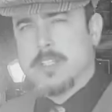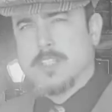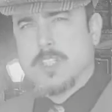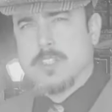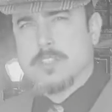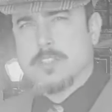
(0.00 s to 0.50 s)

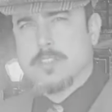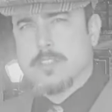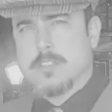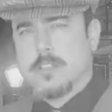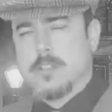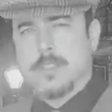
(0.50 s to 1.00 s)
just
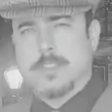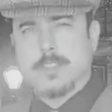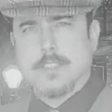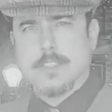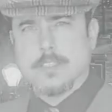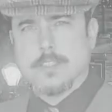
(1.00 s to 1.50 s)

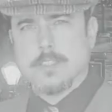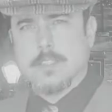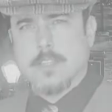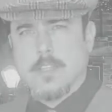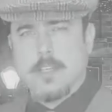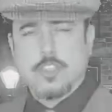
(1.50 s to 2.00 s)
coincidence,
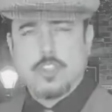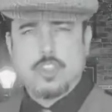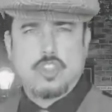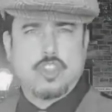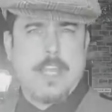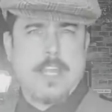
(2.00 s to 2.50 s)

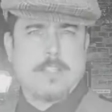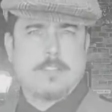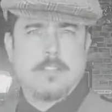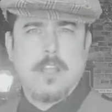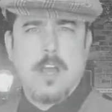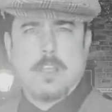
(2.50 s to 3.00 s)
chance
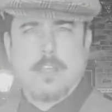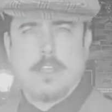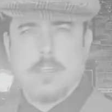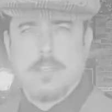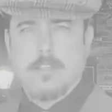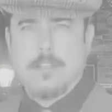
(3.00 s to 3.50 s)
luck,
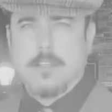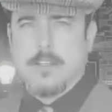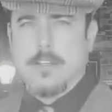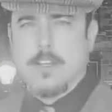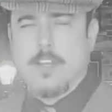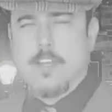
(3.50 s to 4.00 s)
a